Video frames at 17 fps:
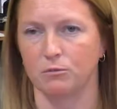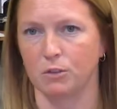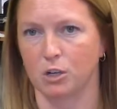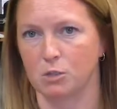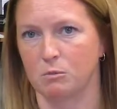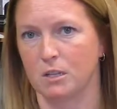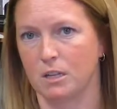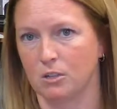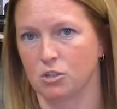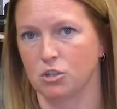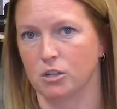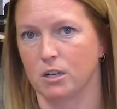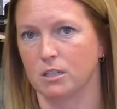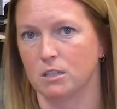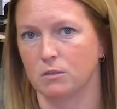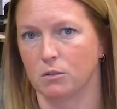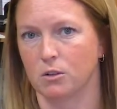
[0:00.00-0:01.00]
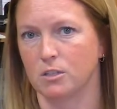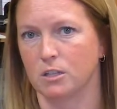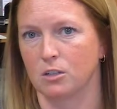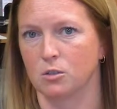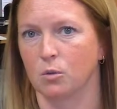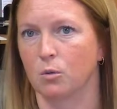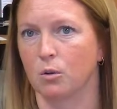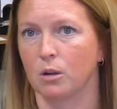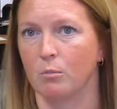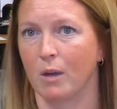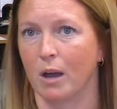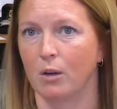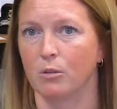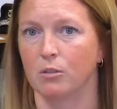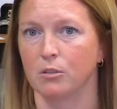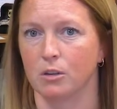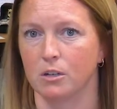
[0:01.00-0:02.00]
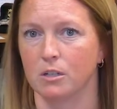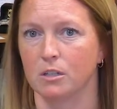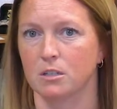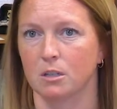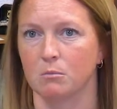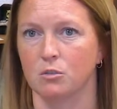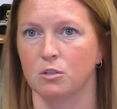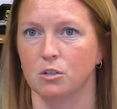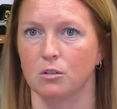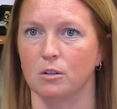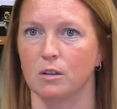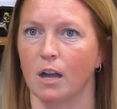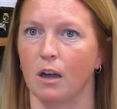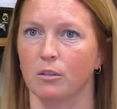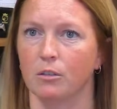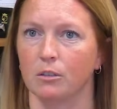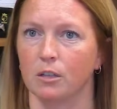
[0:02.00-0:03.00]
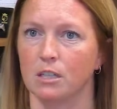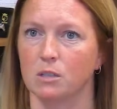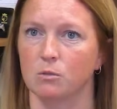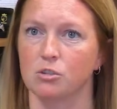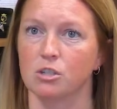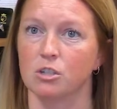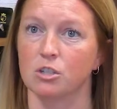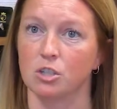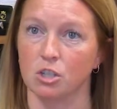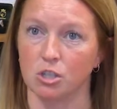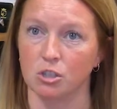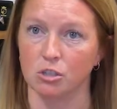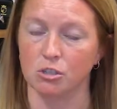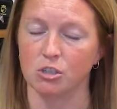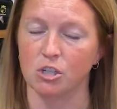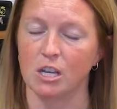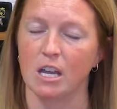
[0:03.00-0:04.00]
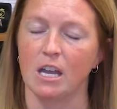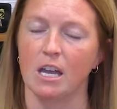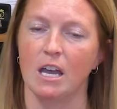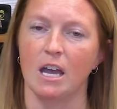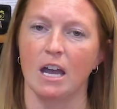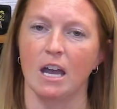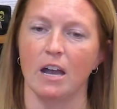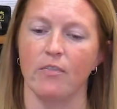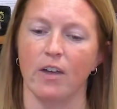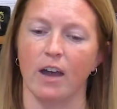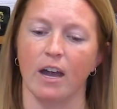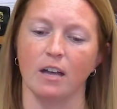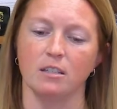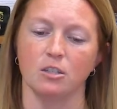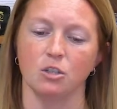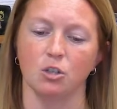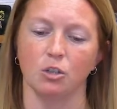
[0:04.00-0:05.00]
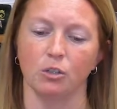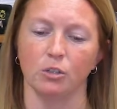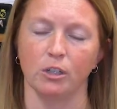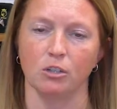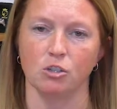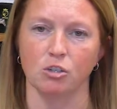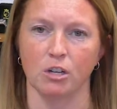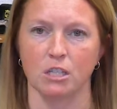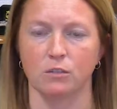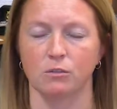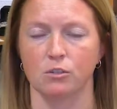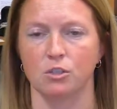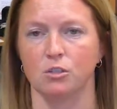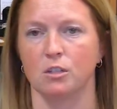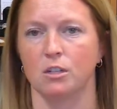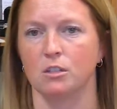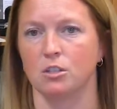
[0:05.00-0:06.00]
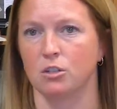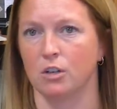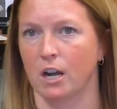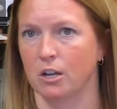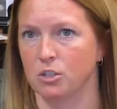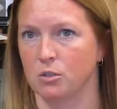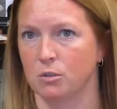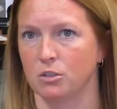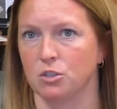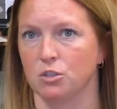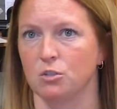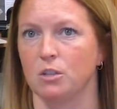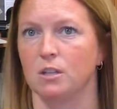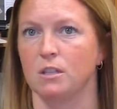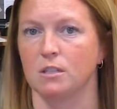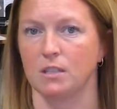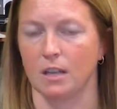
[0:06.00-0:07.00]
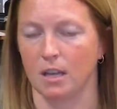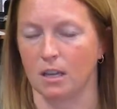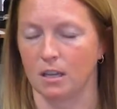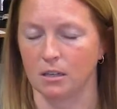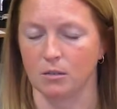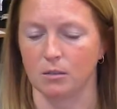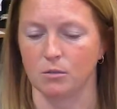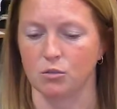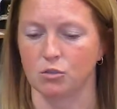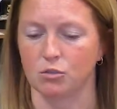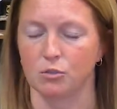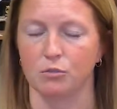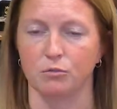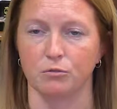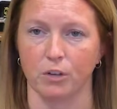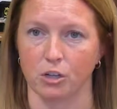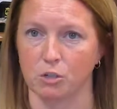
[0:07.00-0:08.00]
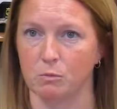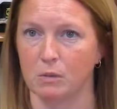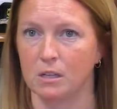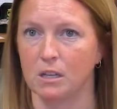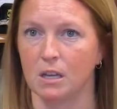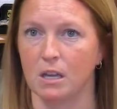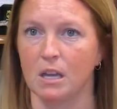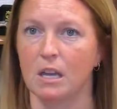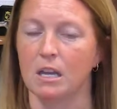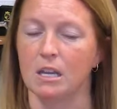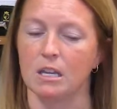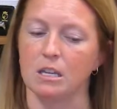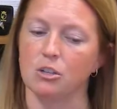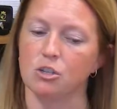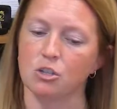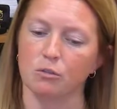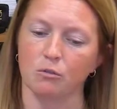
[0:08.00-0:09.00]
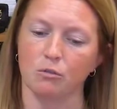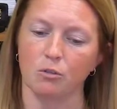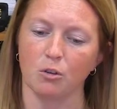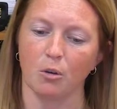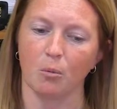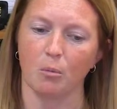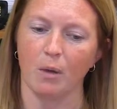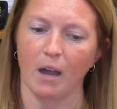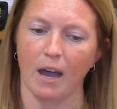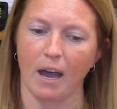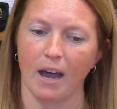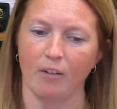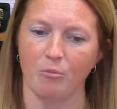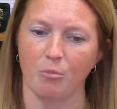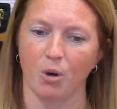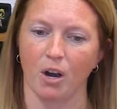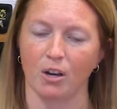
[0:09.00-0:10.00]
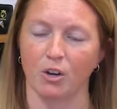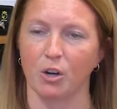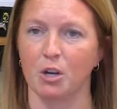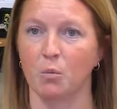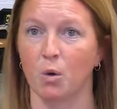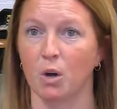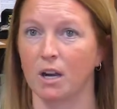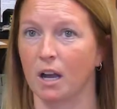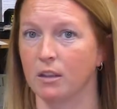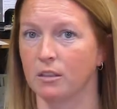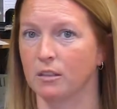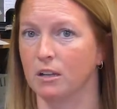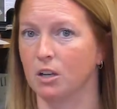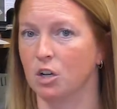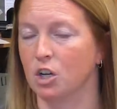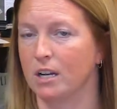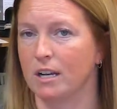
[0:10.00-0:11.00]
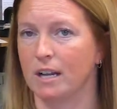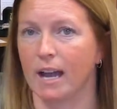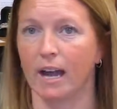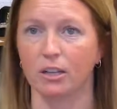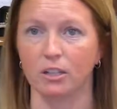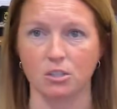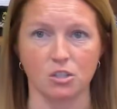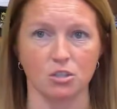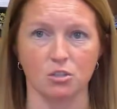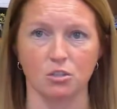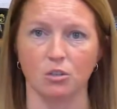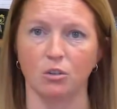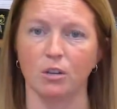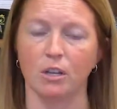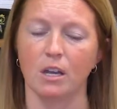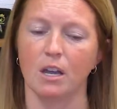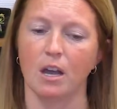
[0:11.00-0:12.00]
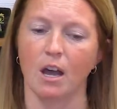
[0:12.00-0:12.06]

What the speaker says: of freshmen and transfers that totaled about 30-some student-athletes, which is huge, and that has included transfer students, graduate students, and true freshmen, each of whom have brought great work ethic, great attitude,